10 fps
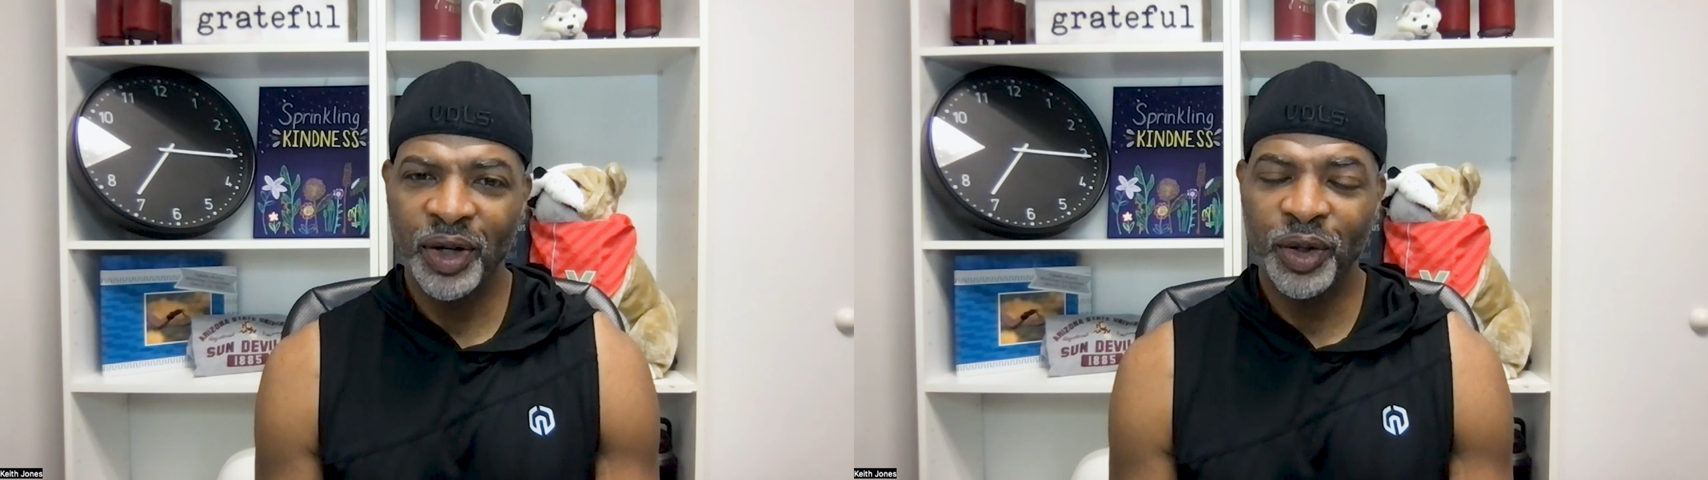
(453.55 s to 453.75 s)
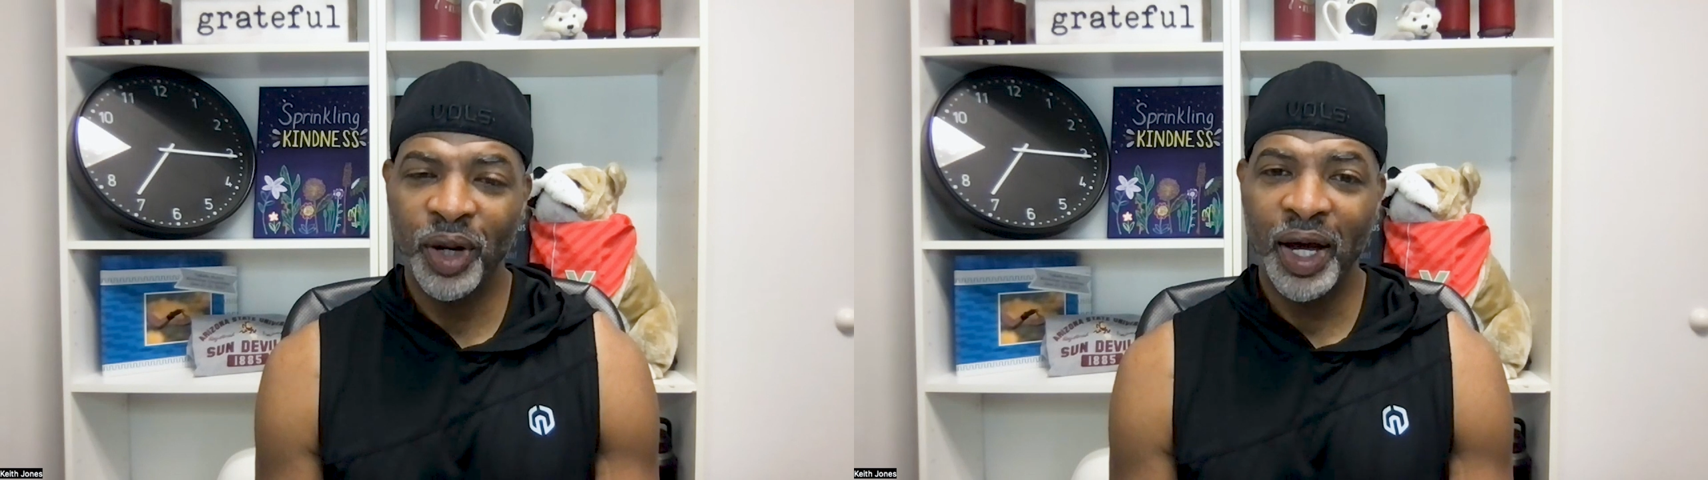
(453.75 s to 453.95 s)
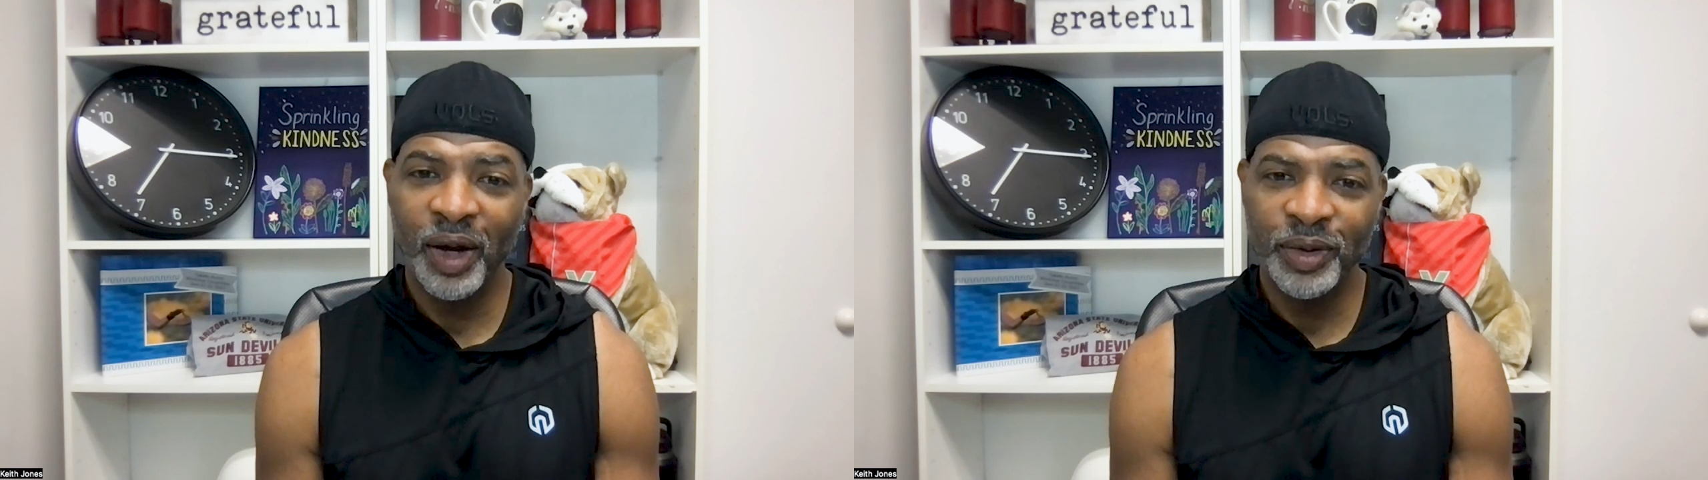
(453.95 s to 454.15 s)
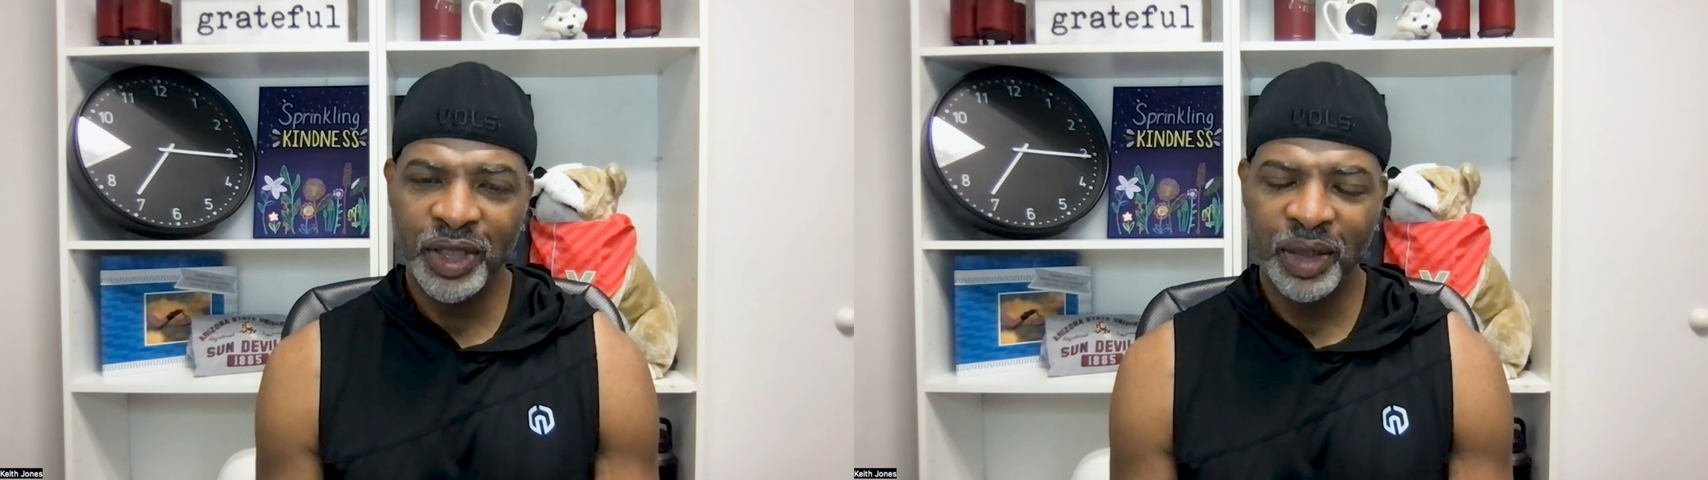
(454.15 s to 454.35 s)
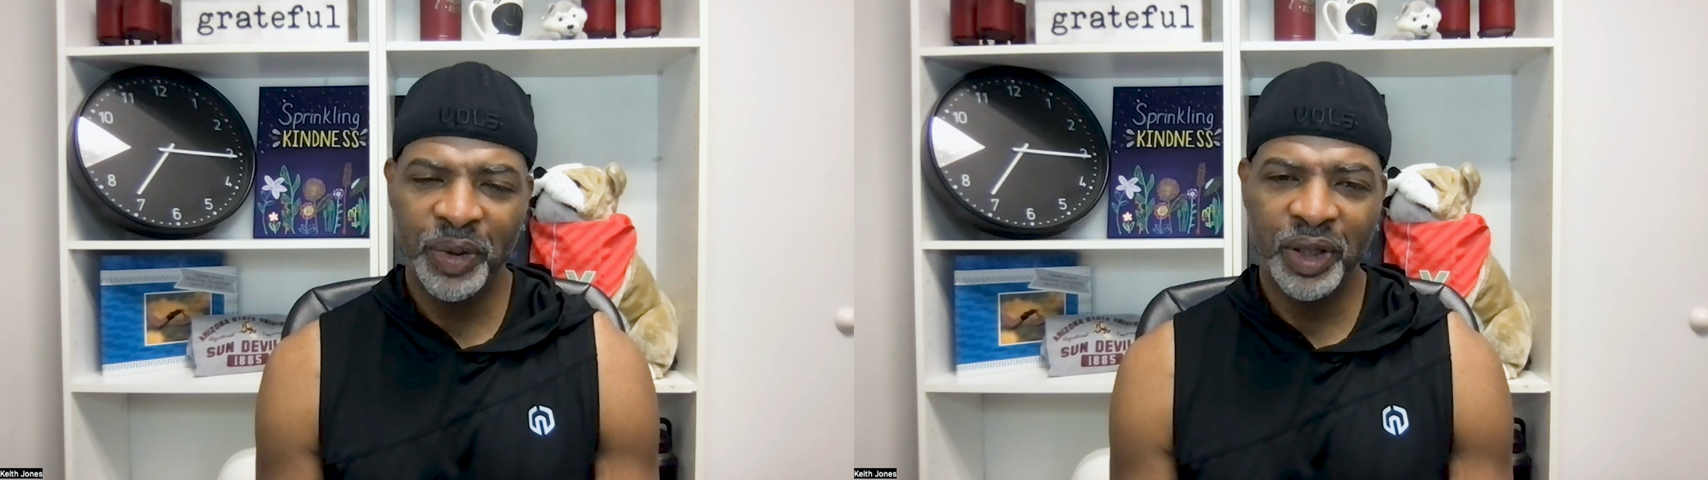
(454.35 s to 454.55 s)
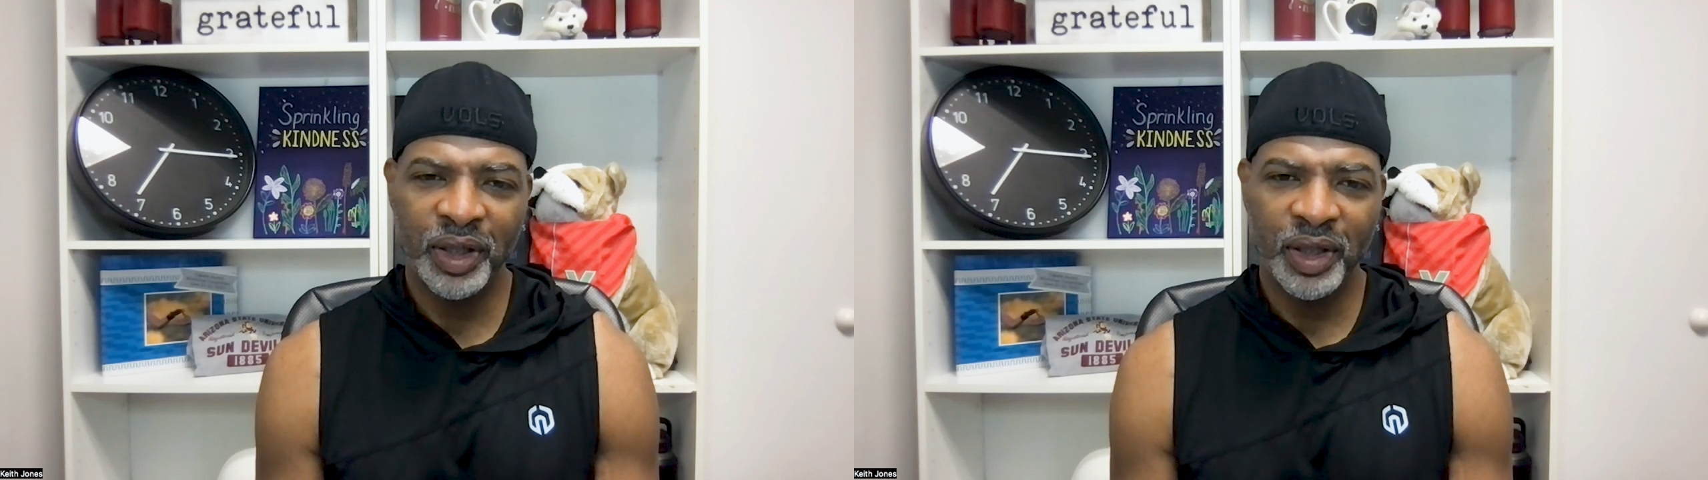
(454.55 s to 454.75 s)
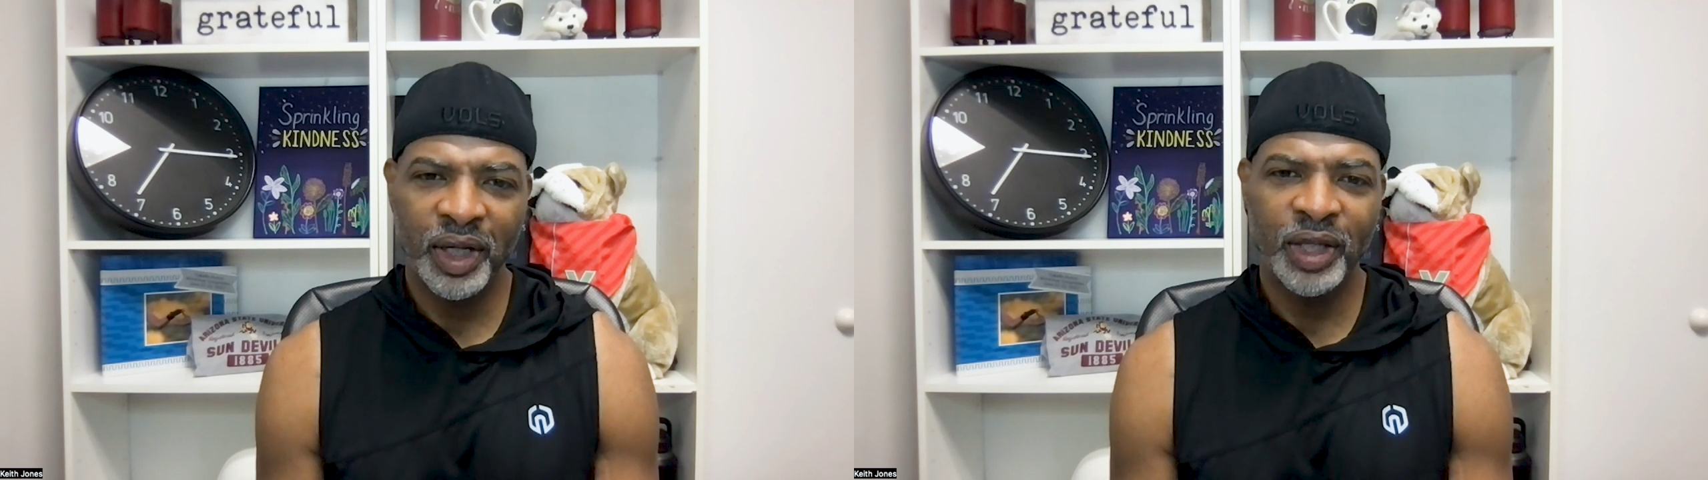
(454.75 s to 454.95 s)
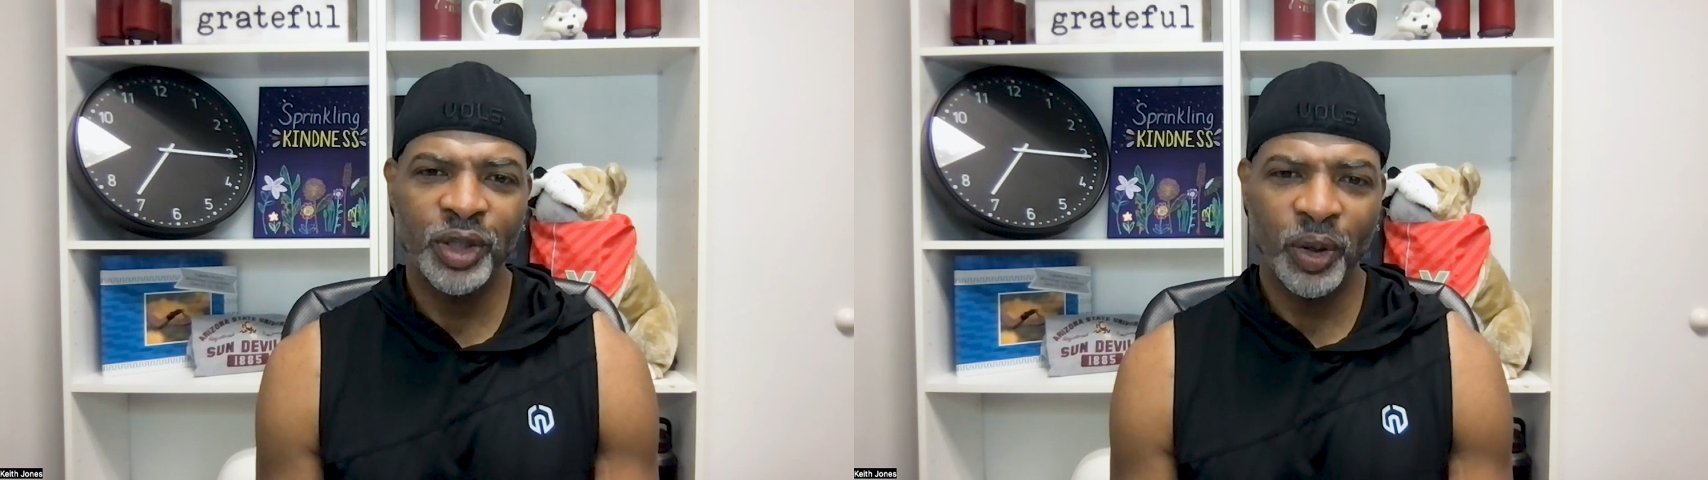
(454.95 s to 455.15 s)
a little housekeeping
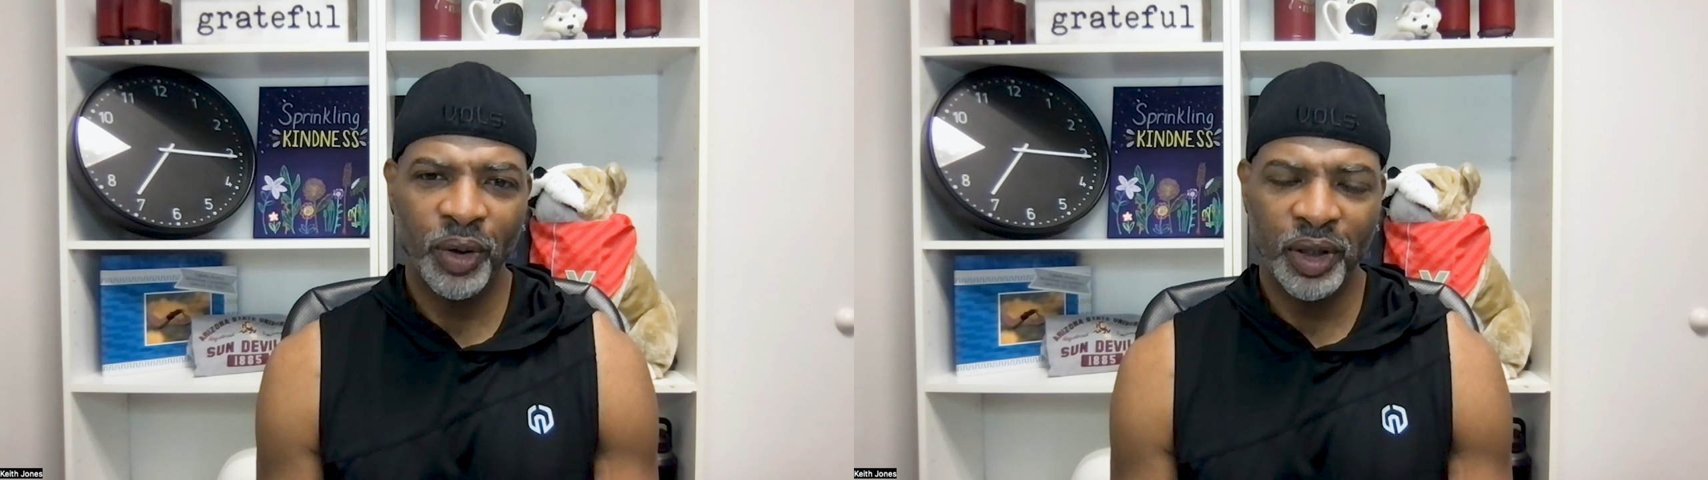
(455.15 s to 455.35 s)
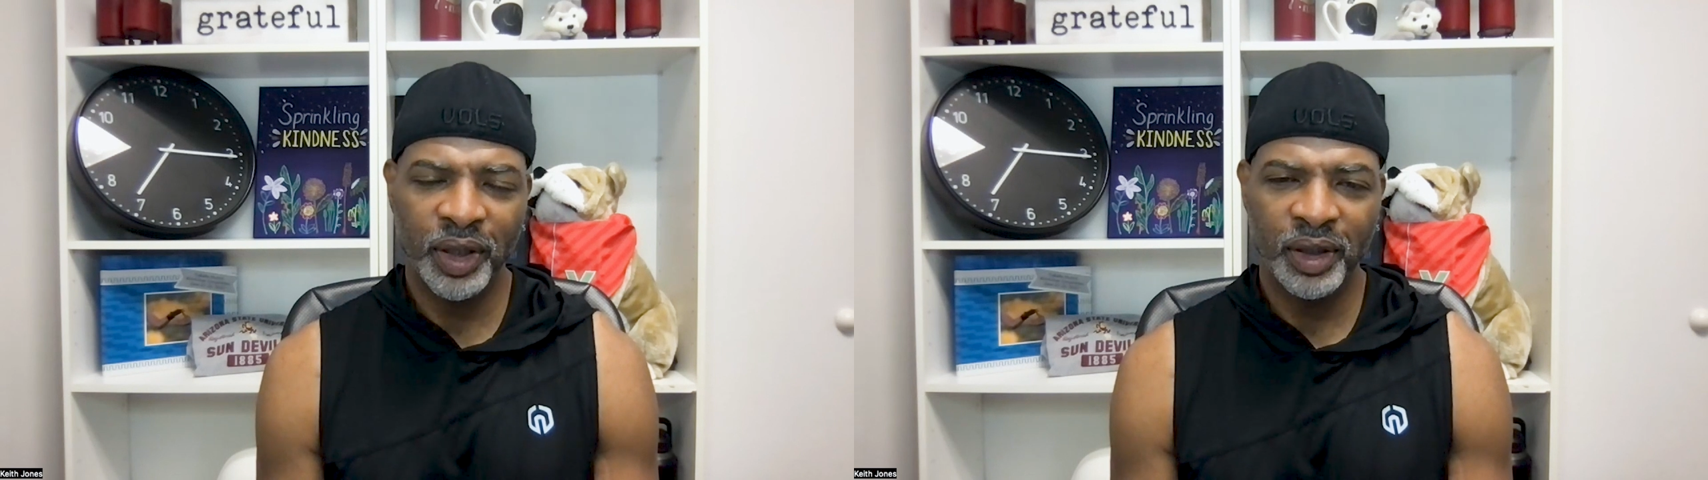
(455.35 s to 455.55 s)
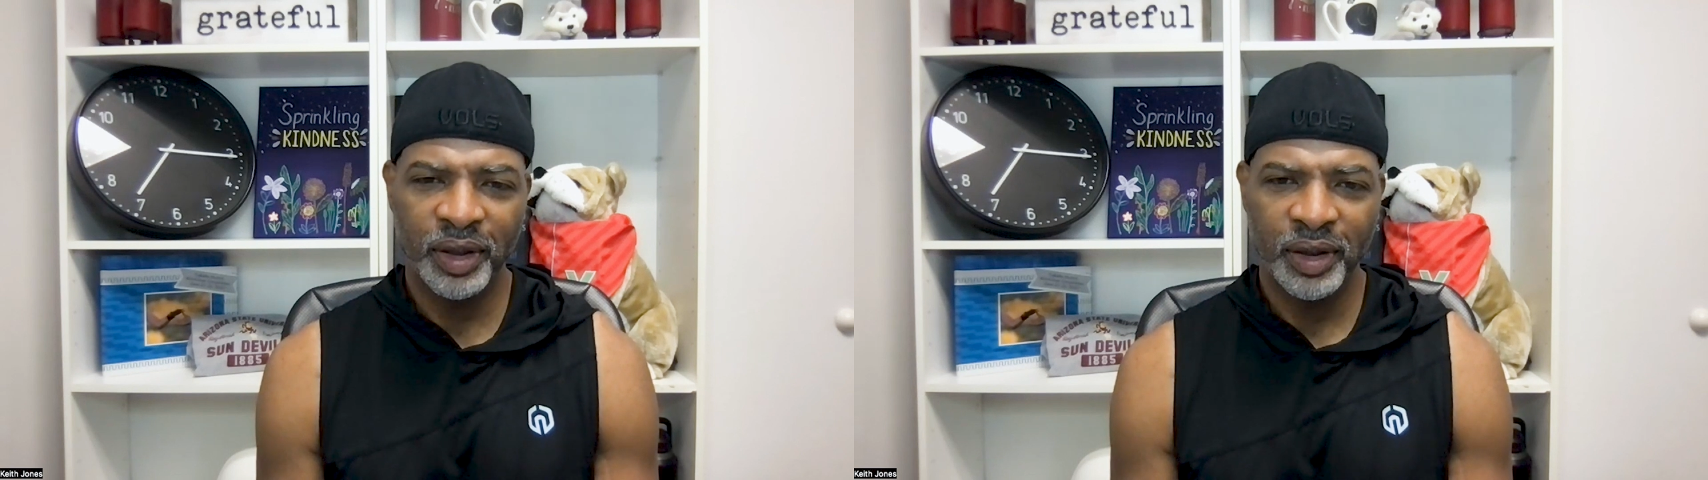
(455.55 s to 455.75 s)
internally.